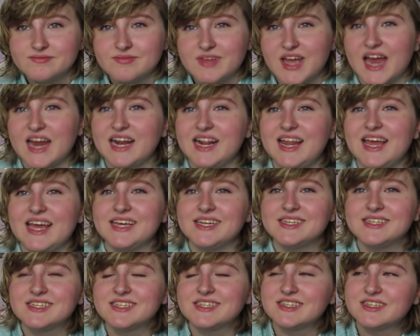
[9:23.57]
Kind of
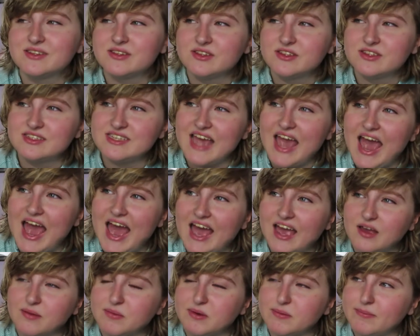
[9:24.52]
like
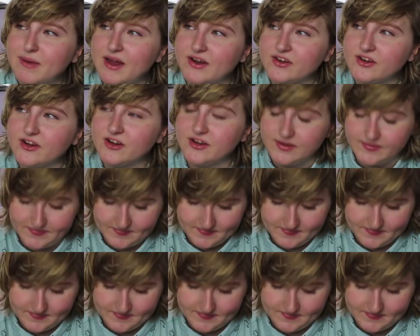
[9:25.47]
tag, but better.